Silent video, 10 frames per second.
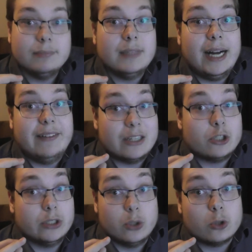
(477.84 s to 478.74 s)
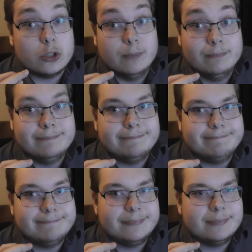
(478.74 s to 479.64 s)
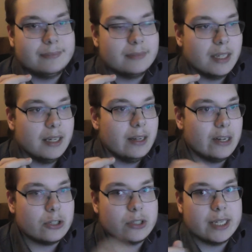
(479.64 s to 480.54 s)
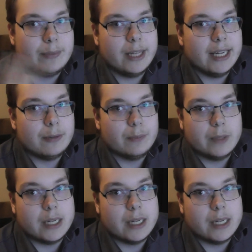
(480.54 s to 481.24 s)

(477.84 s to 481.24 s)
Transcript: I've actually talked to them. I tried to send him a letter, but